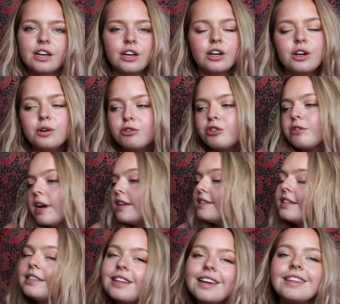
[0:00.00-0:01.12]
oh,
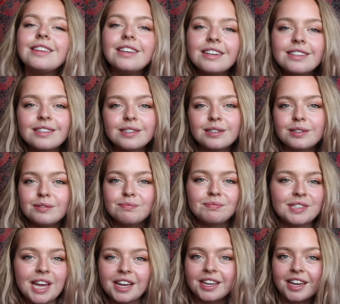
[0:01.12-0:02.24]
dressing like this
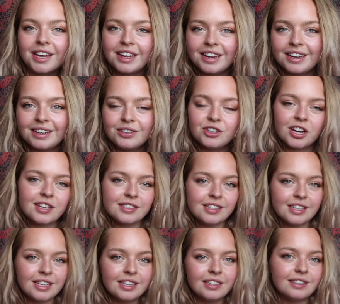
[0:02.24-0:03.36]
decade,
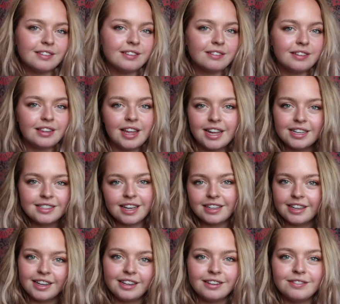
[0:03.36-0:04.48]
dressing like a
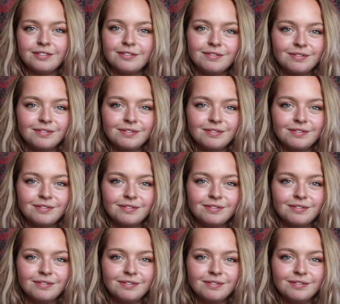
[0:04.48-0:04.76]
decade,